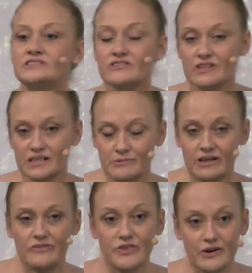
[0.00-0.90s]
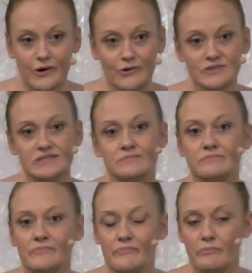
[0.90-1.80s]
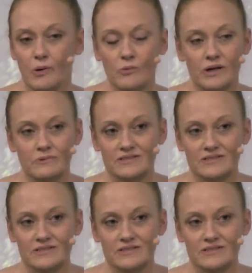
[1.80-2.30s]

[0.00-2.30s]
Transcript: So then I went on those, but one